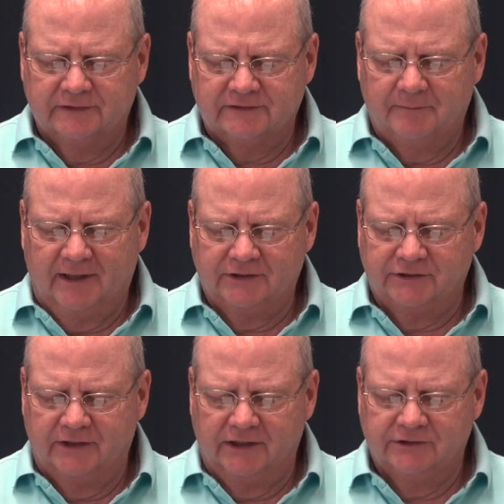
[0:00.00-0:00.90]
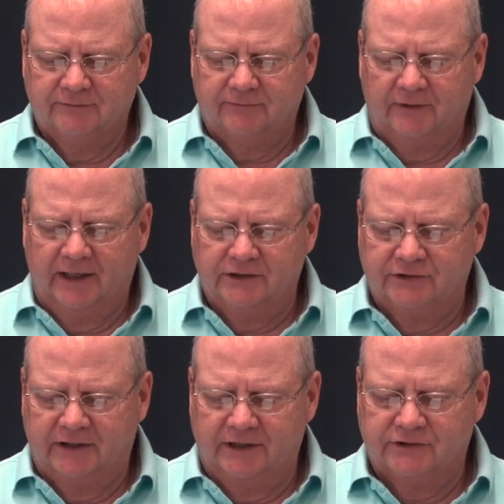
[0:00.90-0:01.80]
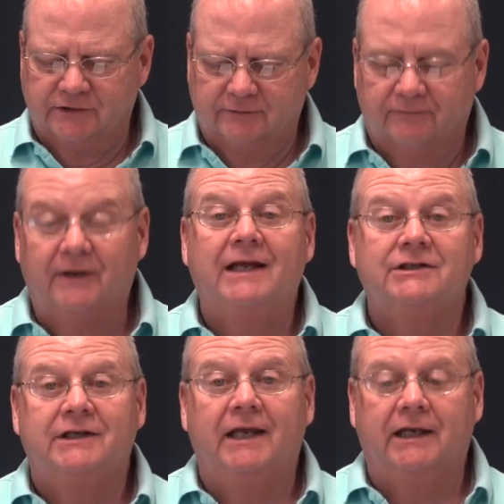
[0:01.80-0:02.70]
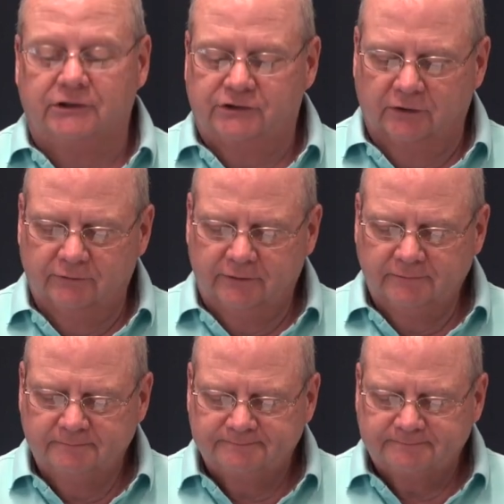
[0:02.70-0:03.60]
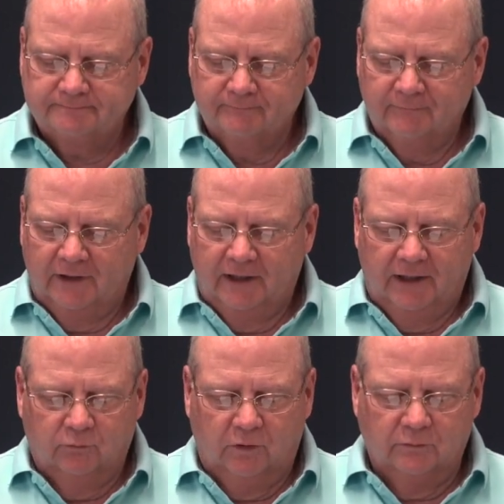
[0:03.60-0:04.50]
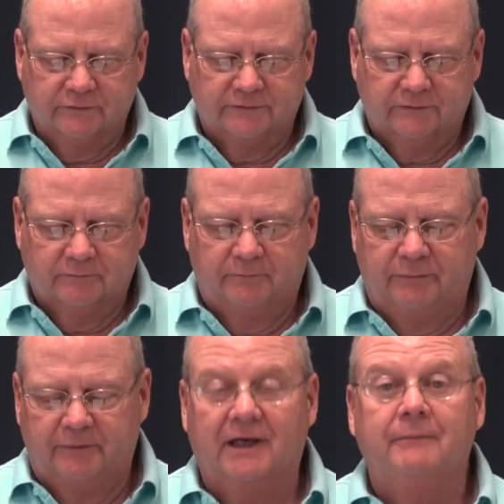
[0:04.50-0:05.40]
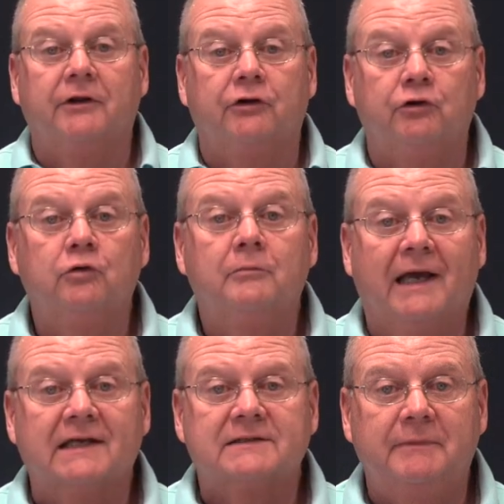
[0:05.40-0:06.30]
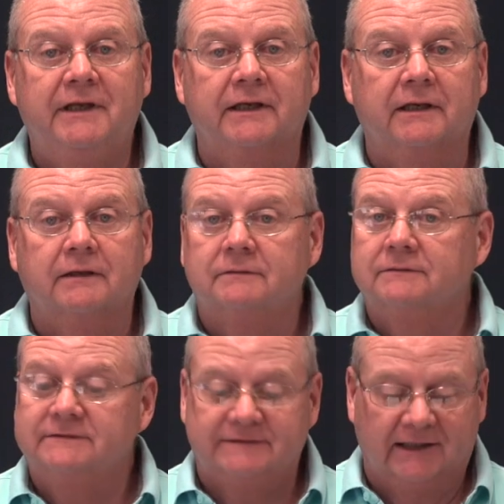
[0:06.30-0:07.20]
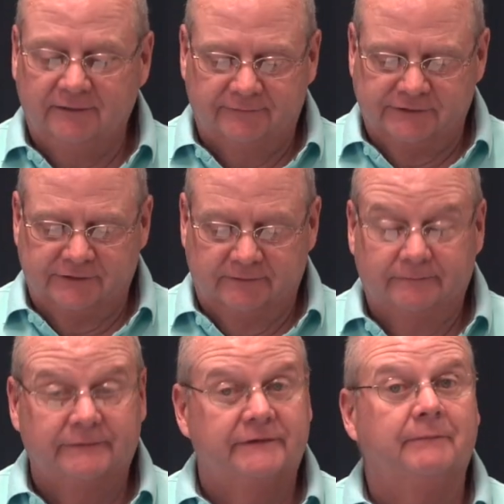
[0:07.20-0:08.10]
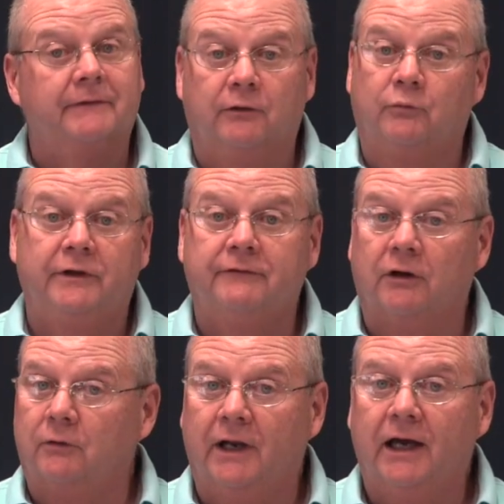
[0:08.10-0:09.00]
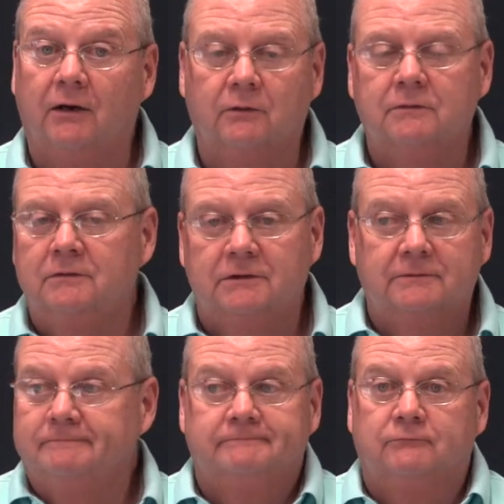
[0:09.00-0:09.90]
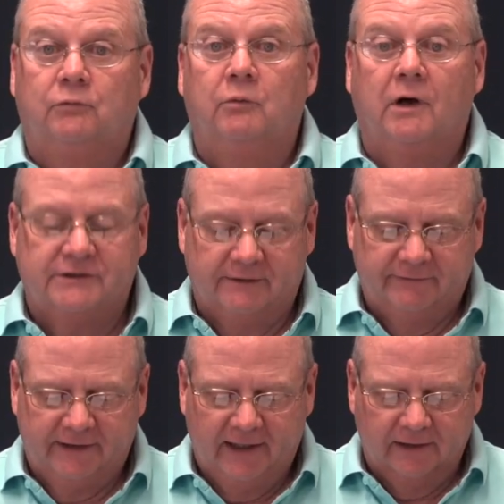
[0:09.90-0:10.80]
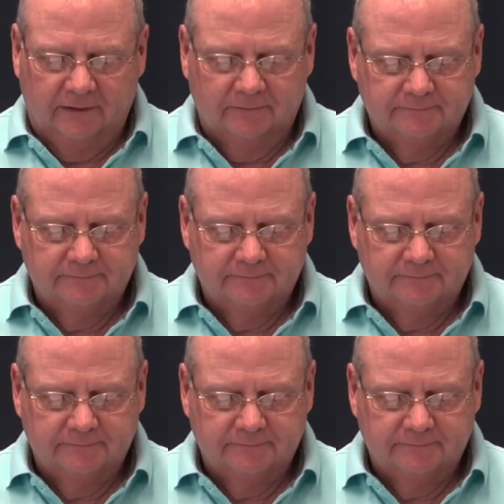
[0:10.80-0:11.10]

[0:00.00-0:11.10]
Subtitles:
his imagination for educating children and what was to become the new mass media, television, something that we know now we watch every day.